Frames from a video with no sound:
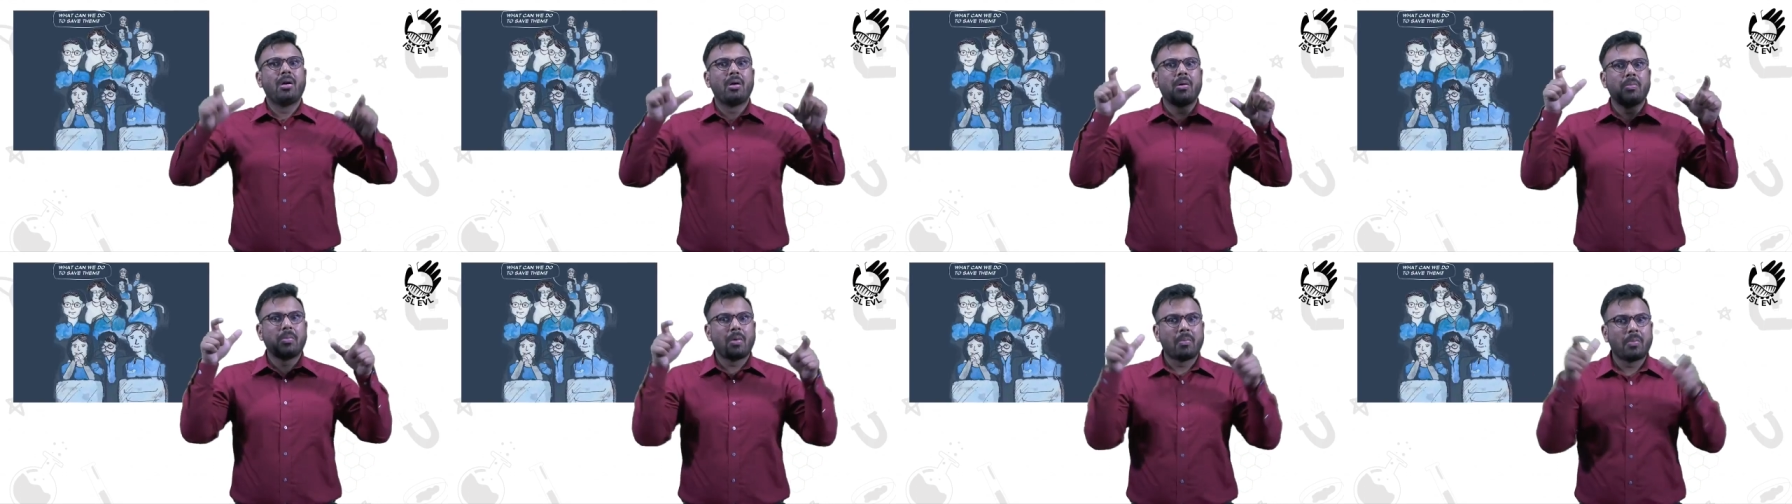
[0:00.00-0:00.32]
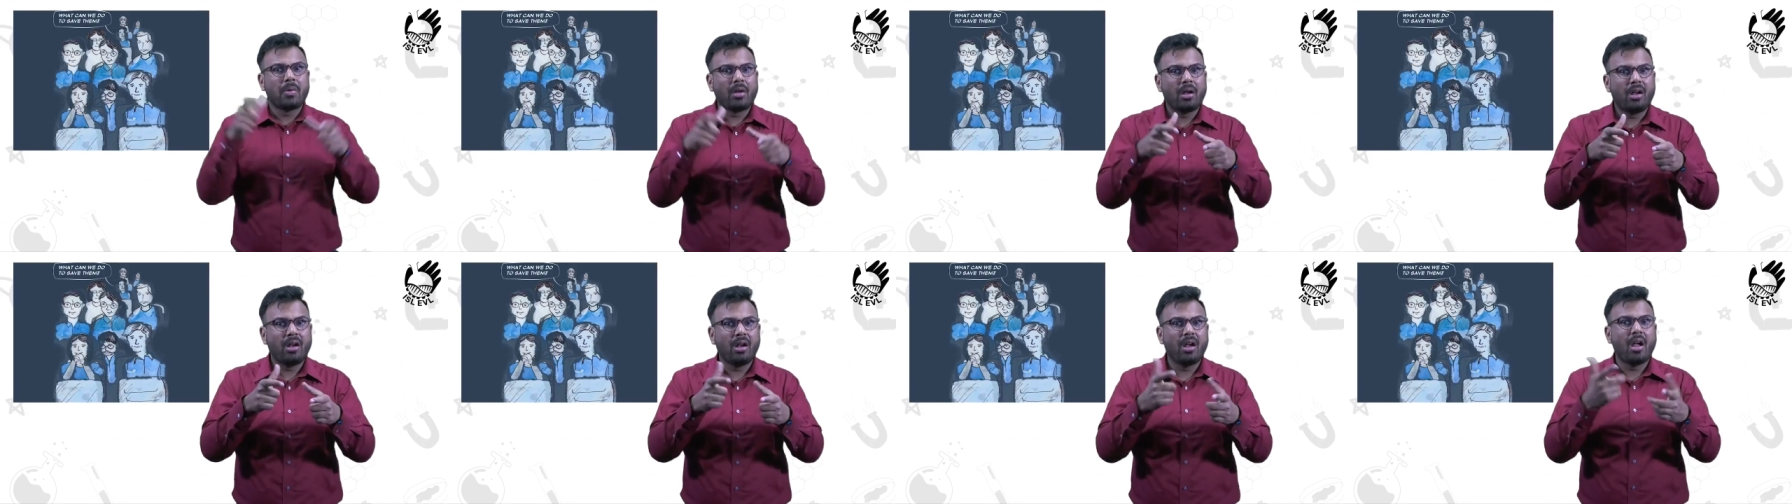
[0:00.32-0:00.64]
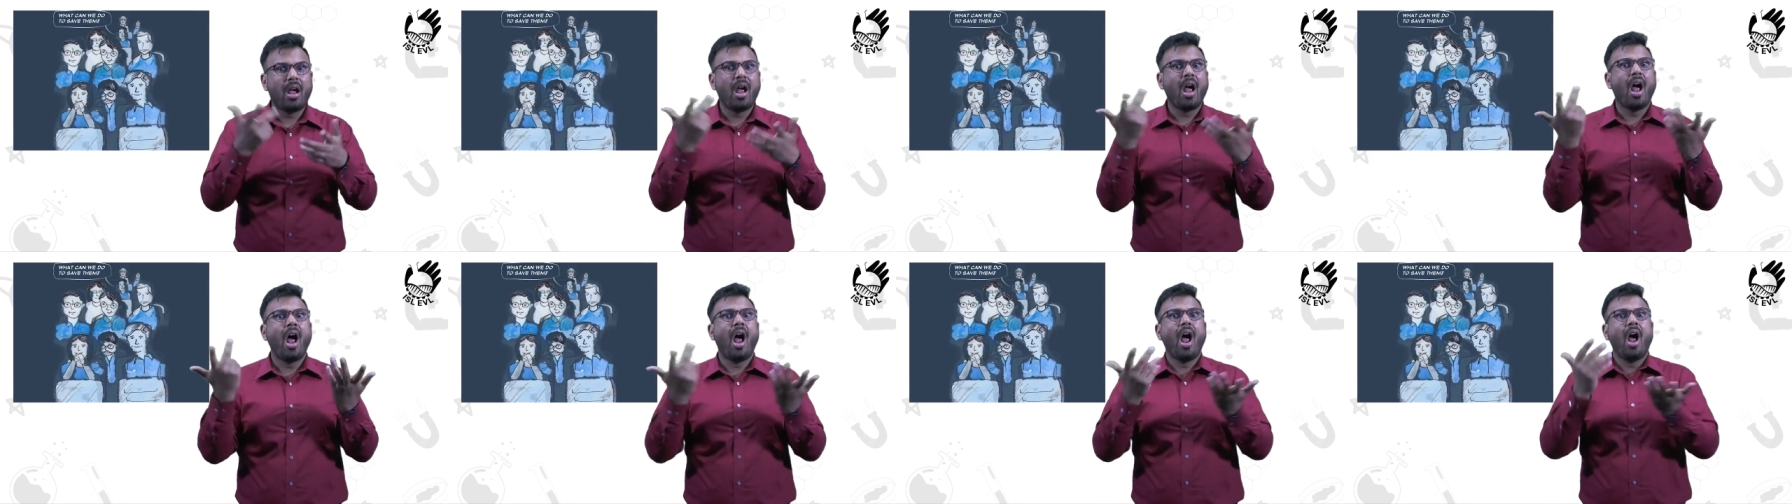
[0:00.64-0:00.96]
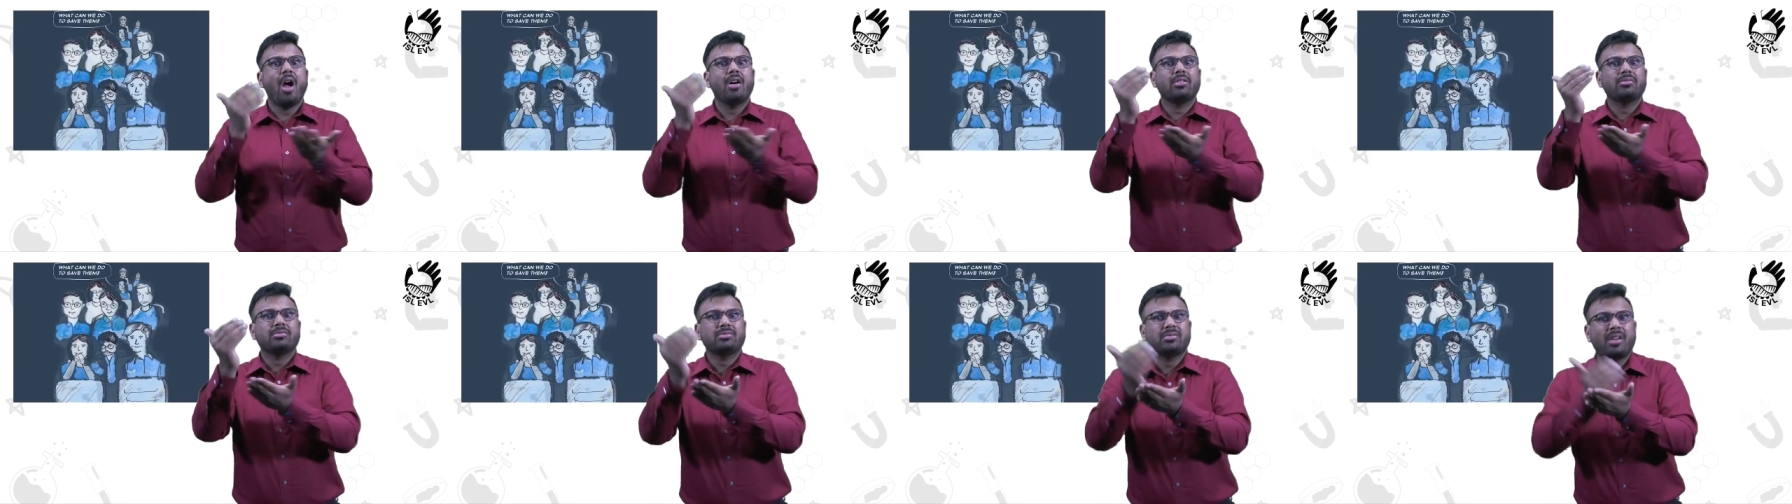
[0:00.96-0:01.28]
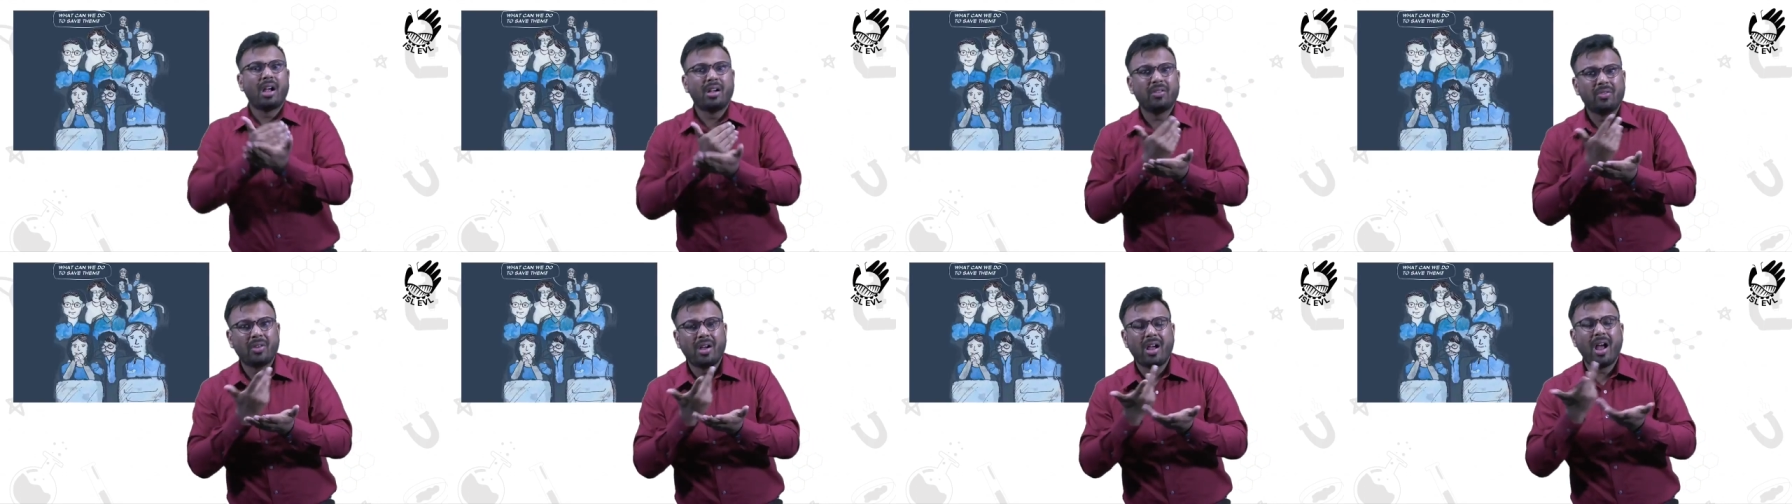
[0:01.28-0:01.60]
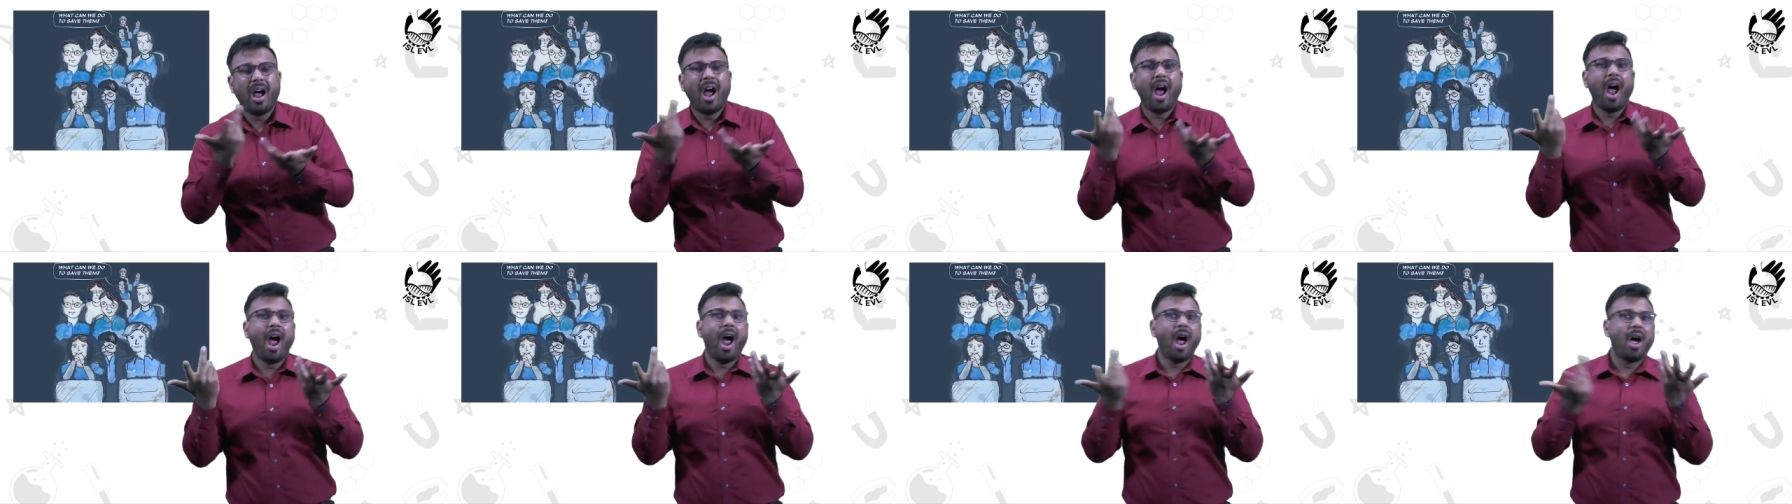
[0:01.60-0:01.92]
sessions where people are
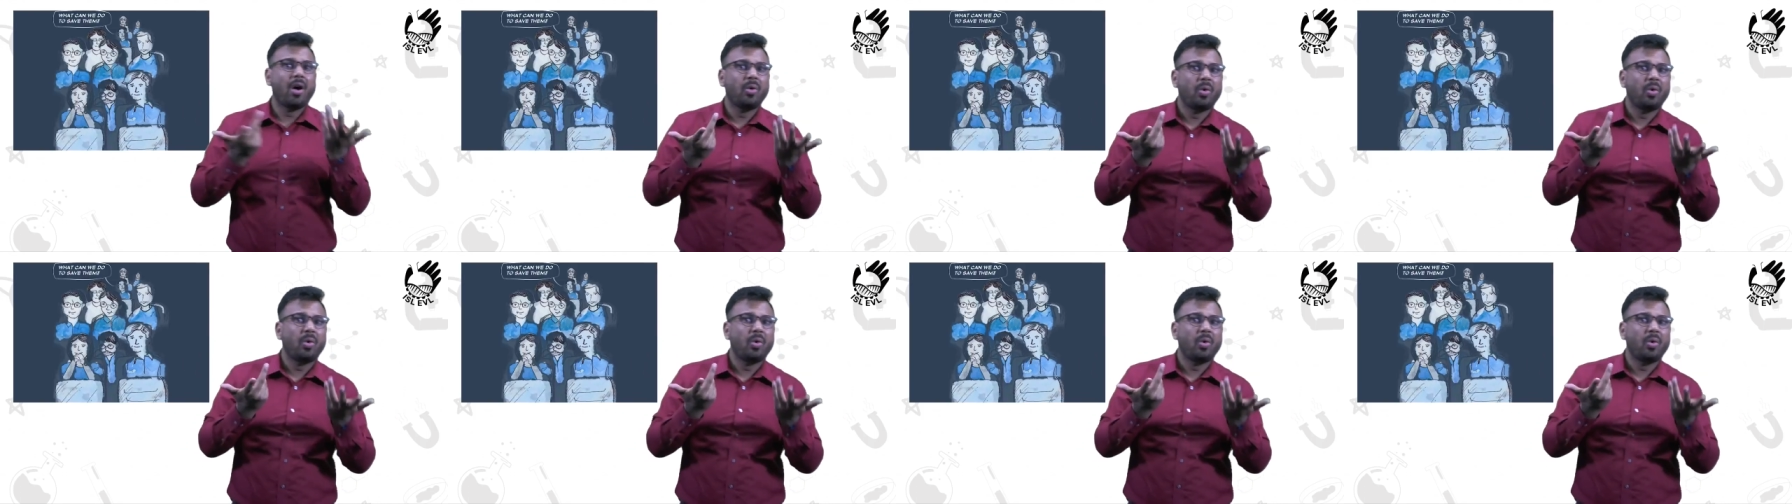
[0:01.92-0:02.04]
interested in the